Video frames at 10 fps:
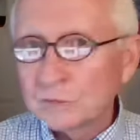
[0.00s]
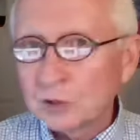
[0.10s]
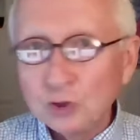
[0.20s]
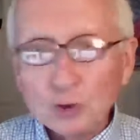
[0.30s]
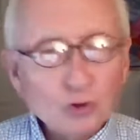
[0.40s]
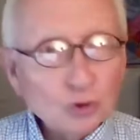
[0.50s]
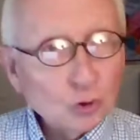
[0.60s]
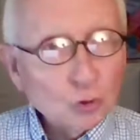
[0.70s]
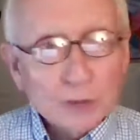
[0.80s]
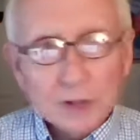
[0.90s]

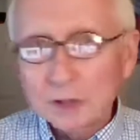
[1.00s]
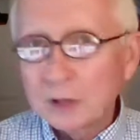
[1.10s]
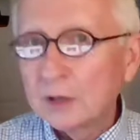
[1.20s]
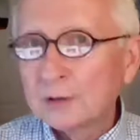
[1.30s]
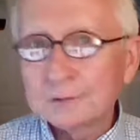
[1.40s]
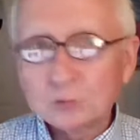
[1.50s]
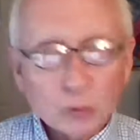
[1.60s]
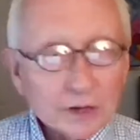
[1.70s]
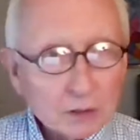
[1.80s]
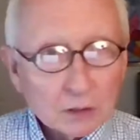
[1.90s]
YouTube,
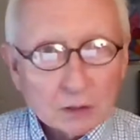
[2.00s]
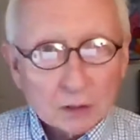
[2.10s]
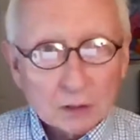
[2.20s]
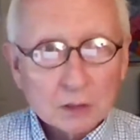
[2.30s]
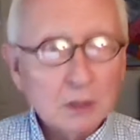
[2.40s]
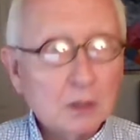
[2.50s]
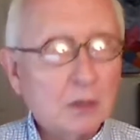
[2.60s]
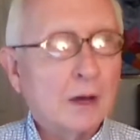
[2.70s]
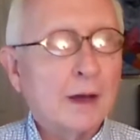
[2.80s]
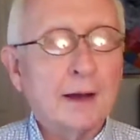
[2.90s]
Twitter.
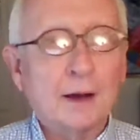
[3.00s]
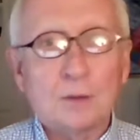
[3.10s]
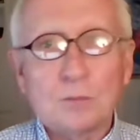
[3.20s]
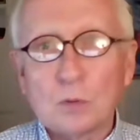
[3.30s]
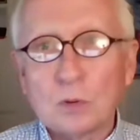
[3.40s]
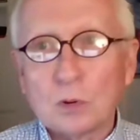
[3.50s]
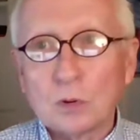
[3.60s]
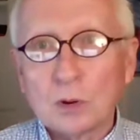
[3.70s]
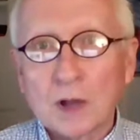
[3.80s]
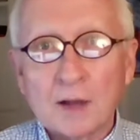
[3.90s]

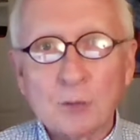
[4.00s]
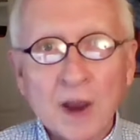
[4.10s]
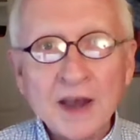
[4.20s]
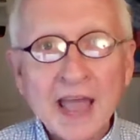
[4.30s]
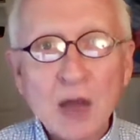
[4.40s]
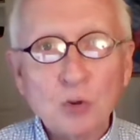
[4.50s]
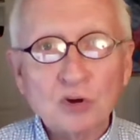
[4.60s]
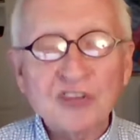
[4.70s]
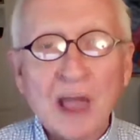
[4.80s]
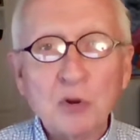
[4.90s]
Right now we're
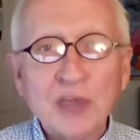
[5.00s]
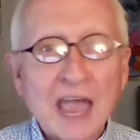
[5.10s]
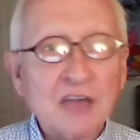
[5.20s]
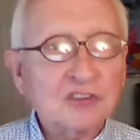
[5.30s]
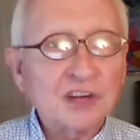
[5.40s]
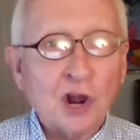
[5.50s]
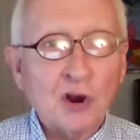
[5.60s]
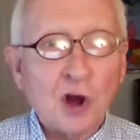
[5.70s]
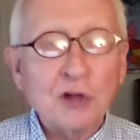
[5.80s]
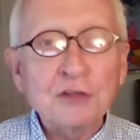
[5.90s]
simulcasting on
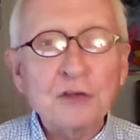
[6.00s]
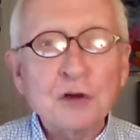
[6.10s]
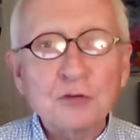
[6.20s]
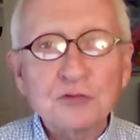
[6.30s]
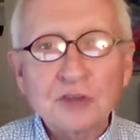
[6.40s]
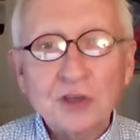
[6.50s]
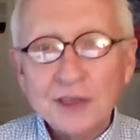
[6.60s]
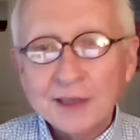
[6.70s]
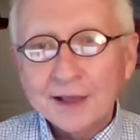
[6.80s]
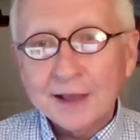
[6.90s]
all of those
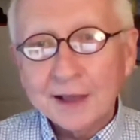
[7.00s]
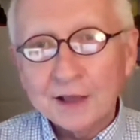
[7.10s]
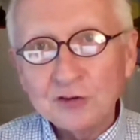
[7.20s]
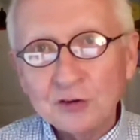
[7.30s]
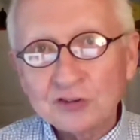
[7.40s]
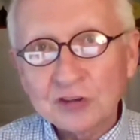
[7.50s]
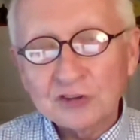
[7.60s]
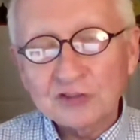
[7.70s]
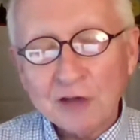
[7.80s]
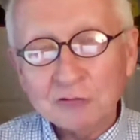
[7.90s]
using a
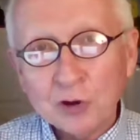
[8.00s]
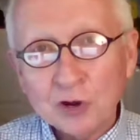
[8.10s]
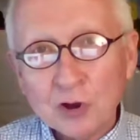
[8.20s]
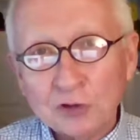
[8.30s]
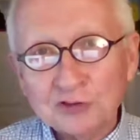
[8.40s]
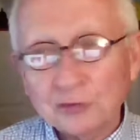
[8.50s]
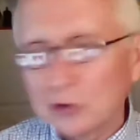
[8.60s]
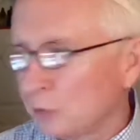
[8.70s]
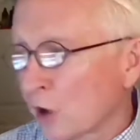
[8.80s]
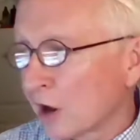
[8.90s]
software called
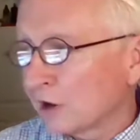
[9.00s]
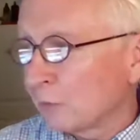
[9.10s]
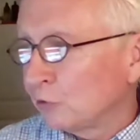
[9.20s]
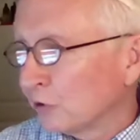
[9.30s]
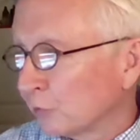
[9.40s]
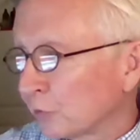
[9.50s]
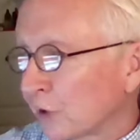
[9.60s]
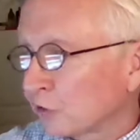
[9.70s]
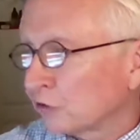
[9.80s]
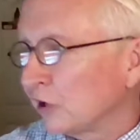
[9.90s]
StreamYard, and I'm doing the
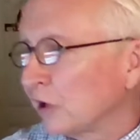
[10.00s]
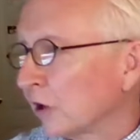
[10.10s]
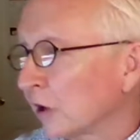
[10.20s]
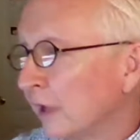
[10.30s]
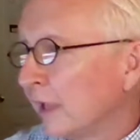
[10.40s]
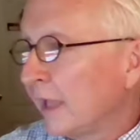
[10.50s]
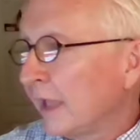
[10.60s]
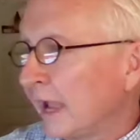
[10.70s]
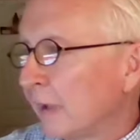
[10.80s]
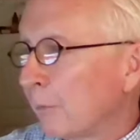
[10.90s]
production here.
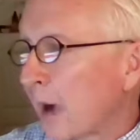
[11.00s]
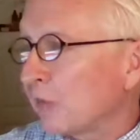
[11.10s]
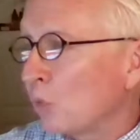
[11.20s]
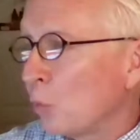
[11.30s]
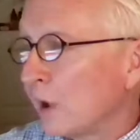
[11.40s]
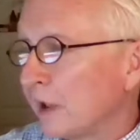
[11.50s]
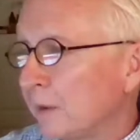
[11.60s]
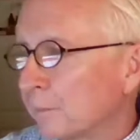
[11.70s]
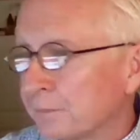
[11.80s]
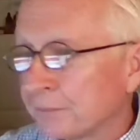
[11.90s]
And by the
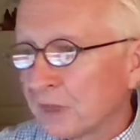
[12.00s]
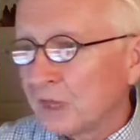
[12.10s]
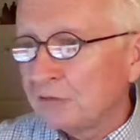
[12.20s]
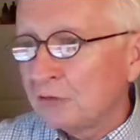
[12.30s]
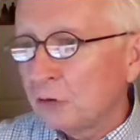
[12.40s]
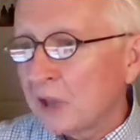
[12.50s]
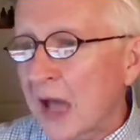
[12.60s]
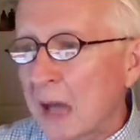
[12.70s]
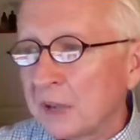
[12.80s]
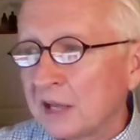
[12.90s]
way, if you
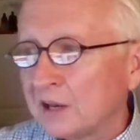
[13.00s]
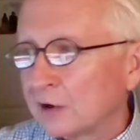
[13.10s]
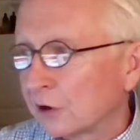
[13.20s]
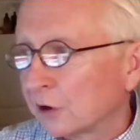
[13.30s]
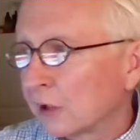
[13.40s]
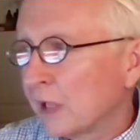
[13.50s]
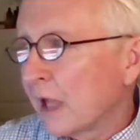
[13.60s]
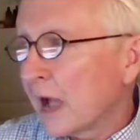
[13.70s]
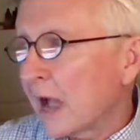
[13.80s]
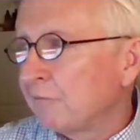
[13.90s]
comment here,
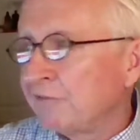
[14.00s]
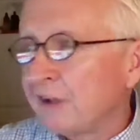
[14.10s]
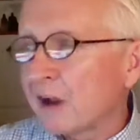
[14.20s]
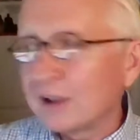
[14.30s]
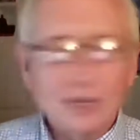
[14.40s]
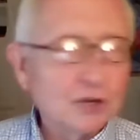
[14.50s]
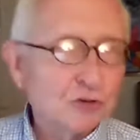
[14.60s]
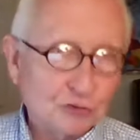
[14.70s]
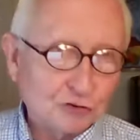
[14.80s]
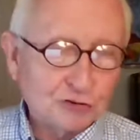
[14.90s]
I'm very
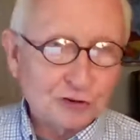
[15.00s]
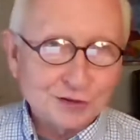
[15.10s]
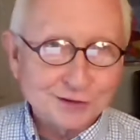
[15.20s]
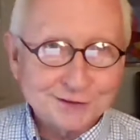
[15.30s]
interested